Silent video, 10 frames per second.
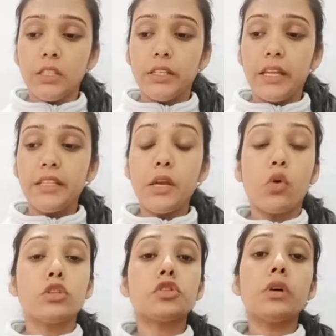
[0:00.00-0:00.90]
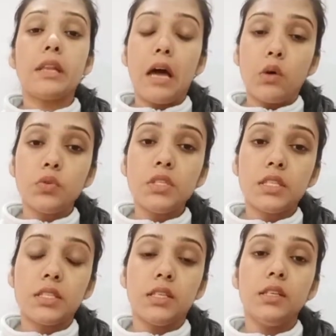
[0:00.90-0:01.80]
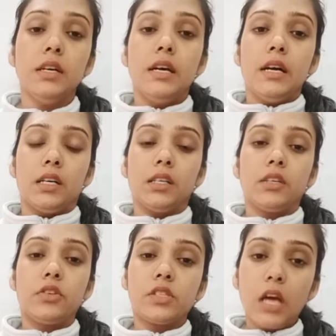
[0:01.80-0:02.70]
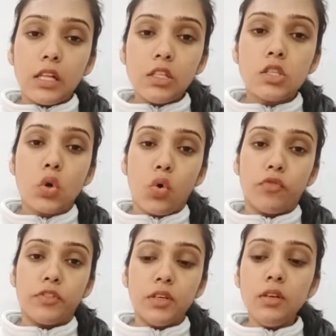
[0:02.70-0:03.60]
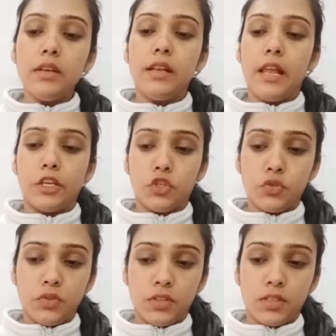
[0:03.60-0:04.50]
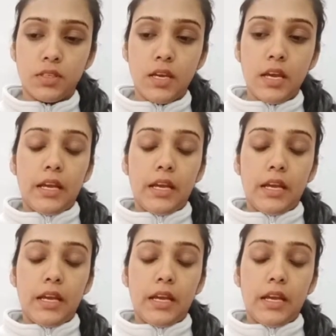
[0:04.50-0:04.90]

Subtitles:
Then they also announce the results of the elections.